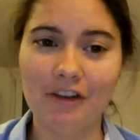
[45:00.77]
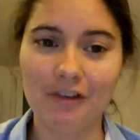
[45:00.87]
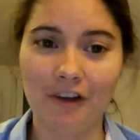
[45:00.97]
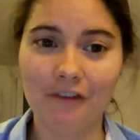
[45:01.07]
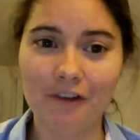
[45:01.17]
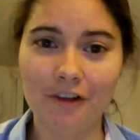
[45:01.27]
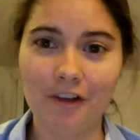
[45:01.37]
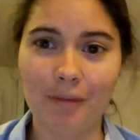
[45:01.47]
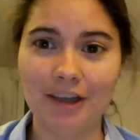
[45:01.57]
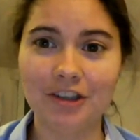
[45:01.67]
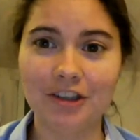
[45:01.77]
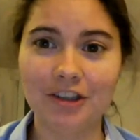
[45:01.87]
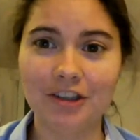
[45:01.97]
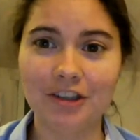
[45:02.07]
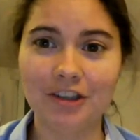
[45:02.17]
stressful, especially if
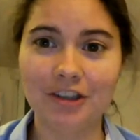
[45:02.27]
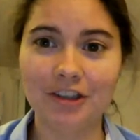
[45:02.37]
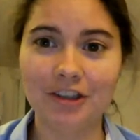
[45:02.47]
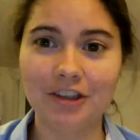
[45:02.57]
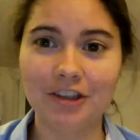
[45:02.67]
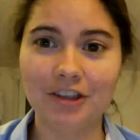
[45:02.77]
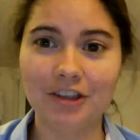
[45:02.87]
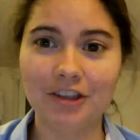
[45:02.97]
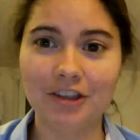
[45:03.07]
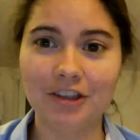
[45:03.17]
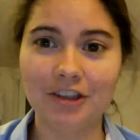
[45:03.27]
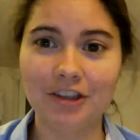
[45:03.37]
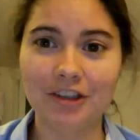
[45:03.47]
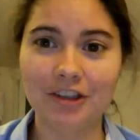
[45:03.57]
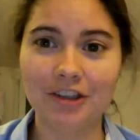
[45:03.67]
you're not sure about your French language
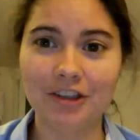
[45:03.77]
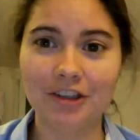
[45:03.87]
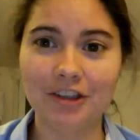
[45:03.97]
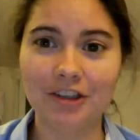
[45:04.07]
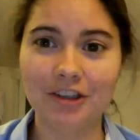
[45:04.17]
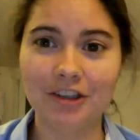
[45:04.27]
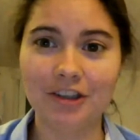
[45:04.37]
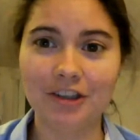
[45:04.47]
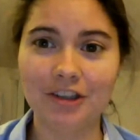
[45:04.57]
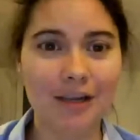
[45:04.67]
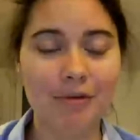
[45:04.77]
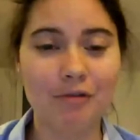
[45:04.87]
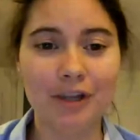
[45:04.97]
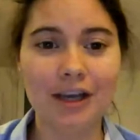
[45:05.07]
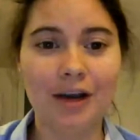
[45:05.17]
skills, which is why it can be
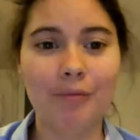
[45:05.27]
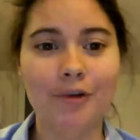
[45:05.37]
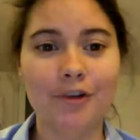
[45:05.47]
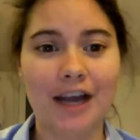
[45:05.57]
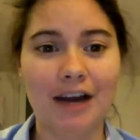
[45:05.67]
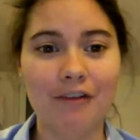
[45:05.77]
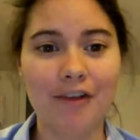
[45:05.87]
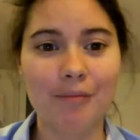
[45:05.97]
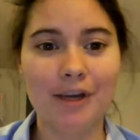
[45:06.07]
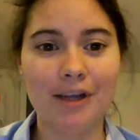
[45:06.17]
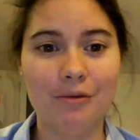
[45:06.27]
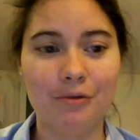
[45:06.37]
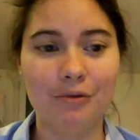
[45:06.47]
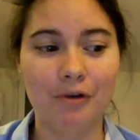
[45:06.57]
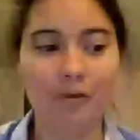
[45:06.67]
really helpful to have somebody who
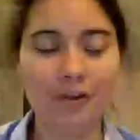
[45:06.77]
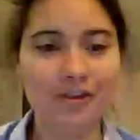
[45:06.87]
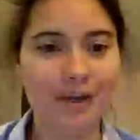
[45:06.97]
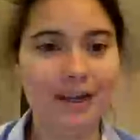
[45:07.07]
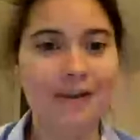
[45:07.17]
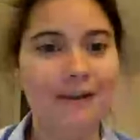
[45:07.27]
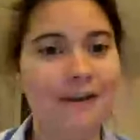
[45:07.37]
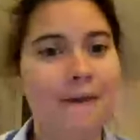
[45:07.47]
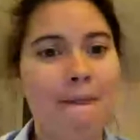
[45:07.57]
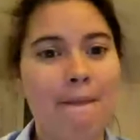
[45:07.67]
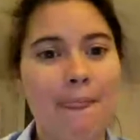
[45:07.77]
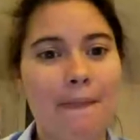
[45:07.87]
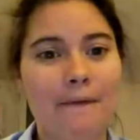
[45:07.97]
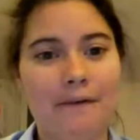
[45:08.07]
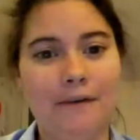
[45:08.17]
knows what they're doing,
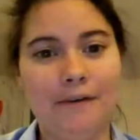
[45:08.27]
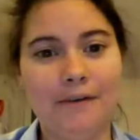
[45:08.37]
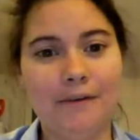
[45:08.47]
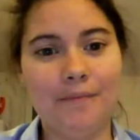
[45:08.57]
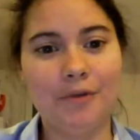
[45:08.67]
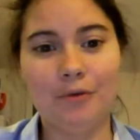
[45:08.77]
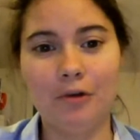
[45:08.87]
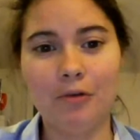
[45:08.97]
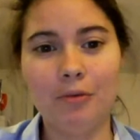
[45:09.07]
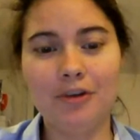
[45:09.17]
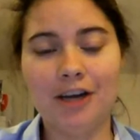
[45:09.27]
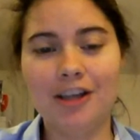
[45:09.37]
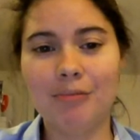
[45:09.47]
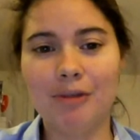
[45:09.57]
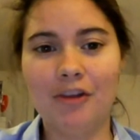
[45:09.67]
who knows what
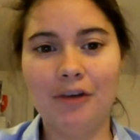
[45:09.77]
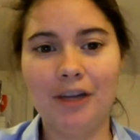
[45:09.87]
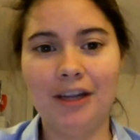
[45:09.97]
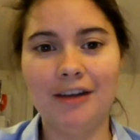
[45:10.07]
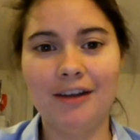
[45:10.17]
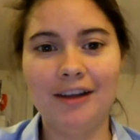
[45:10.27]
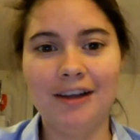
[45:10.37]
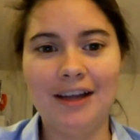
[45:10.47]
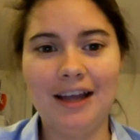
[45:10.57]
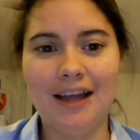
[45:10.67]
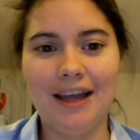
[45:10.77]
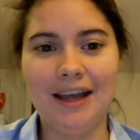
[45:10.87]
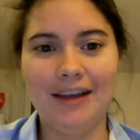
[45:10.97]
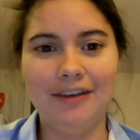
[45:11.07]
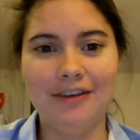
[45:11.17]
documents you need,
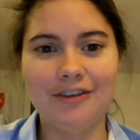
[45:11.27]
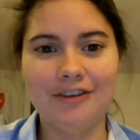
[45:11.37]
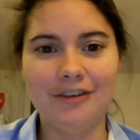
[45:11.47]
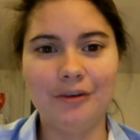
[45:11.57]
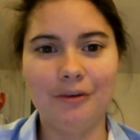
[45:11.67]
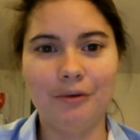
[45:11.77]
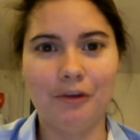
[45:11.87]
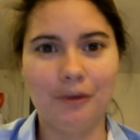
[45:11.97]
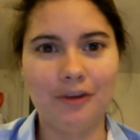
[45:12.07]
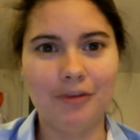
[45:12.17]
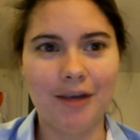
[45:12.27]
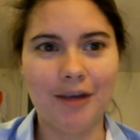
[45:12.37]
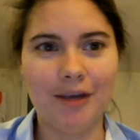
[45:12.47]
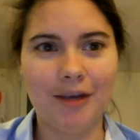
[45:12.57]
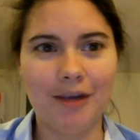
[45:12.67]
and who is going to be
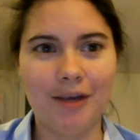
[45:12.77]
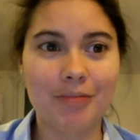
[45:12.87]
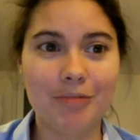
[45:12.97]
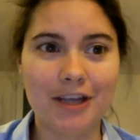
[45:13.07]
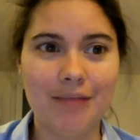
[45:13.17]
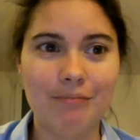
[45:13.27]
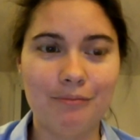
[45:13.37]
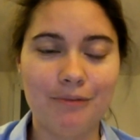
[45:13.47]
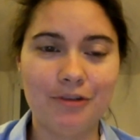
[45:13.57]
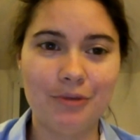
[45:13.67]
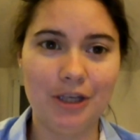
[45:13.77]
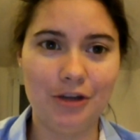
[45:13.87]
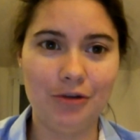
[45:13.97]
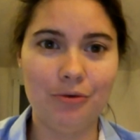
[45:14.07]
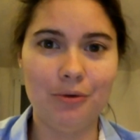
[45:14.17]
able to communicate
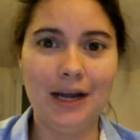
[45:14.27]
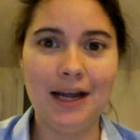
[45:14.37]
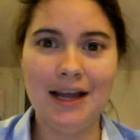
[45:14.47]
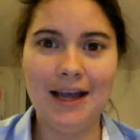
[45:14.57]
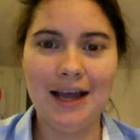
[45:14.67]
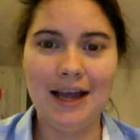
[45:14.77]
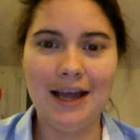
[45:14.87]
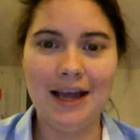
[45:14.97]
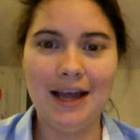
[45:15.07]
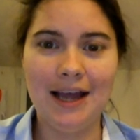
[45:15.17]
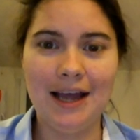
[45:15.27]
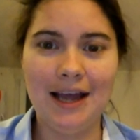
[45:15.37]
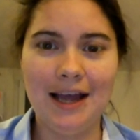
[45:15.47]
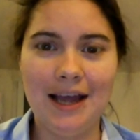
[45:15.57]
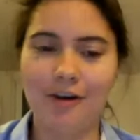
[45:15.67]
between you and the
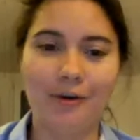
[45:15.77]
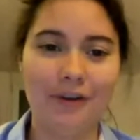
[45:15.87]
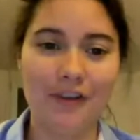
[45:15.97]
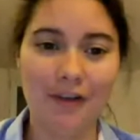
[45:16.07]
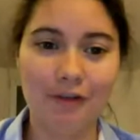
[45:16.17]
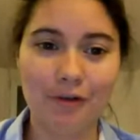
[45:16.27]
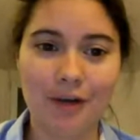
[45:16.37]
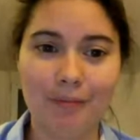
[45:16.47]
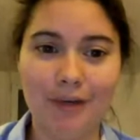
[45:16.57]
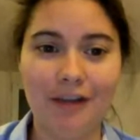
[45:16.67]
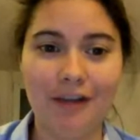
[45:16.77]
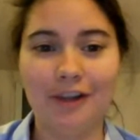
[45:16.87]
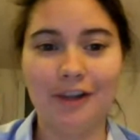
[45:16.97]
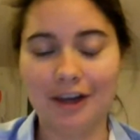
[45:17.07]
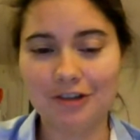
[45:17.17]
banker or the cell phone
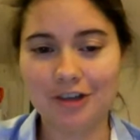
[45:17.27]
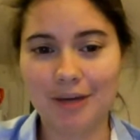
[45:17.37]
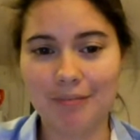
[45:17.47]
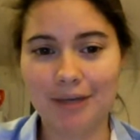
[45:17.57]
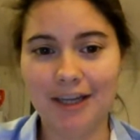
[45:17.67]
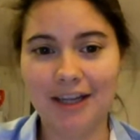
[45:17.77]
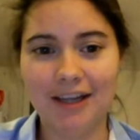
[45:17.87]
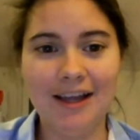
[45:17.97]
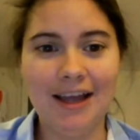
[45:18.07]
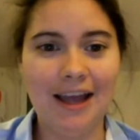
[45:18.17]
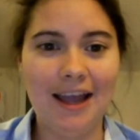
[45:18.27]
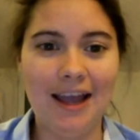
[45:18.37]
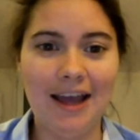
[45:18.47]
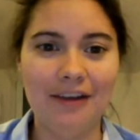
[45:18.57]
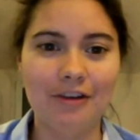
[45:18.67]
company or the electric company
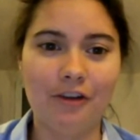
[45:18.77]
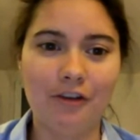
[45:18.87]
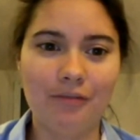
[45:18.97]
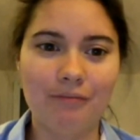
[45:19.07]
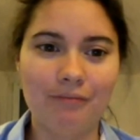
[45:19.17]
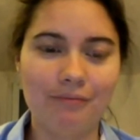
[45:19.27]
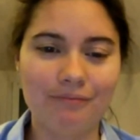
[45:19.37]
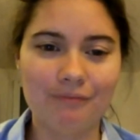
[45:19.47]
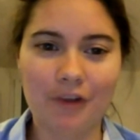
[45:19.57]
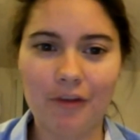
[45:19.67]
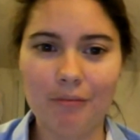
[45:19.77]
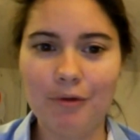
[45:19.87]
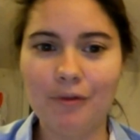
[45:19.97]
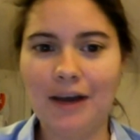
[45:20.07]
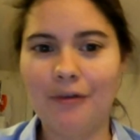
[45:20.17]
and
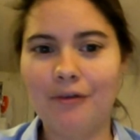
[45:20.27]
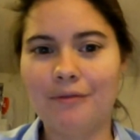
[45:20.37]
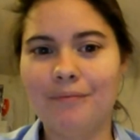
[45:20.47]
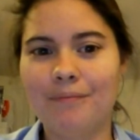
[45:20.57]
smooth out